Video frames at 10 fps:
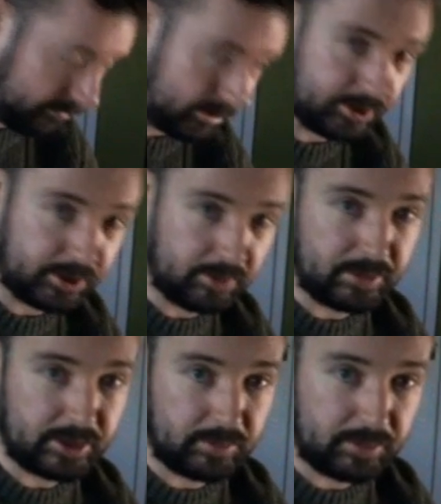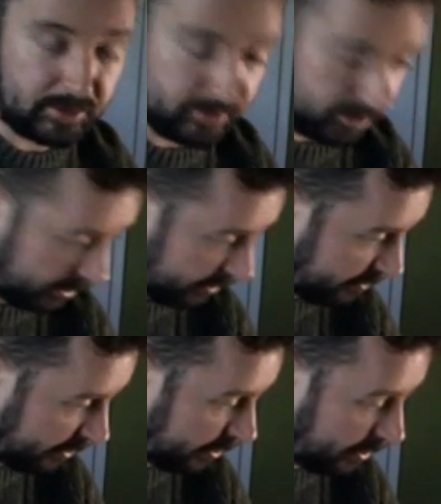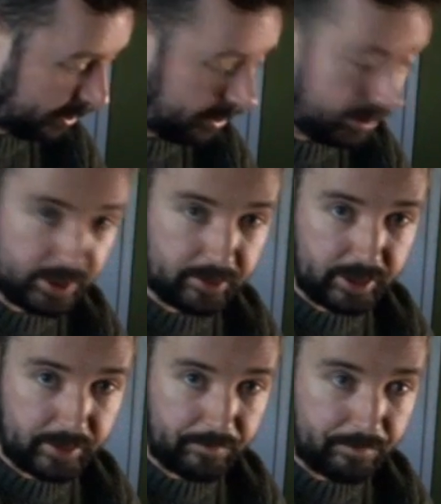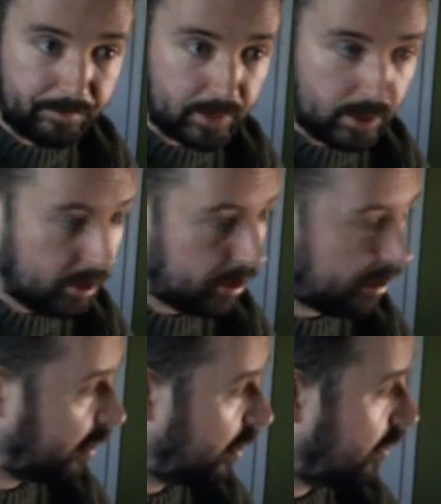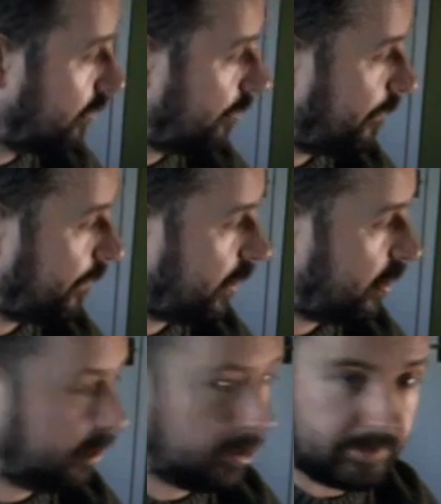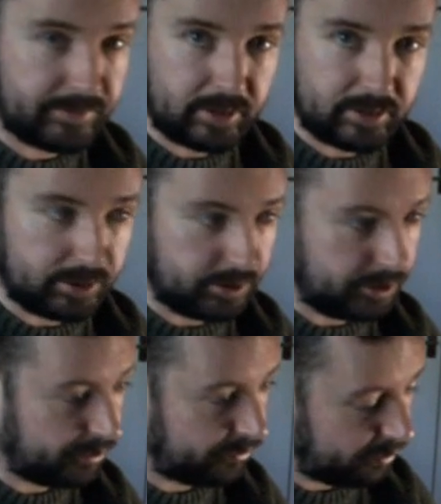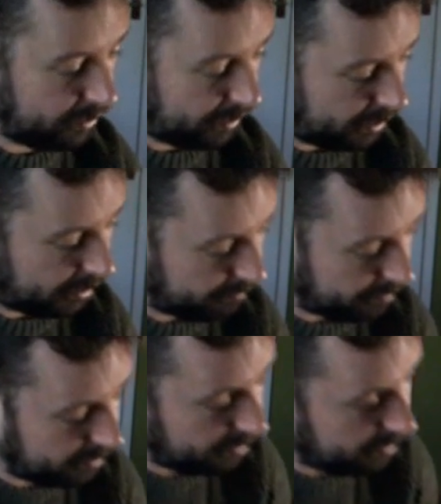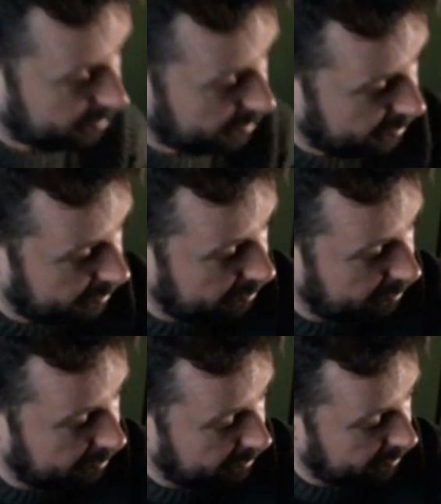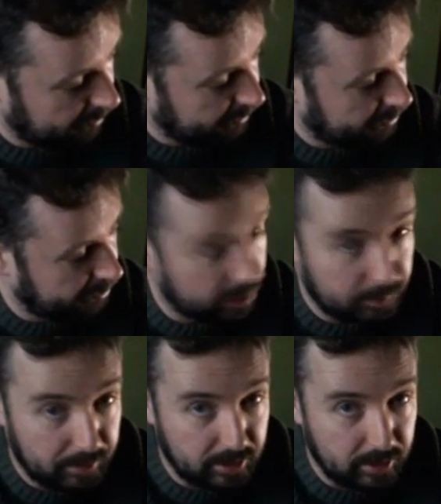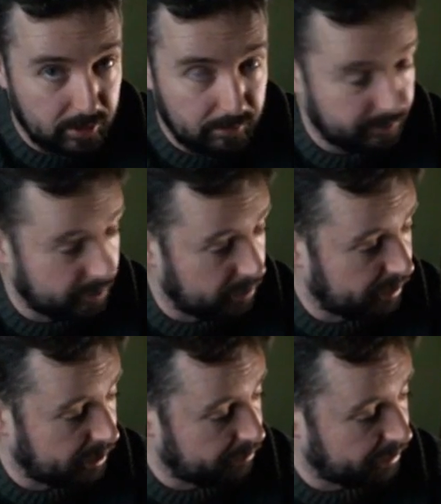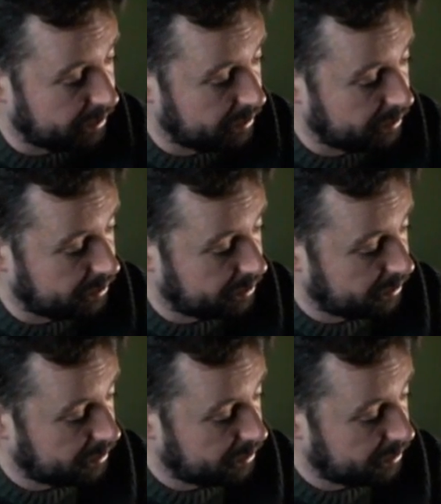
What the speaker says: shouldn't be too much of an issue for you. Anyway, uh, I hope you found this useful. I'll just talk about the loom for a minute because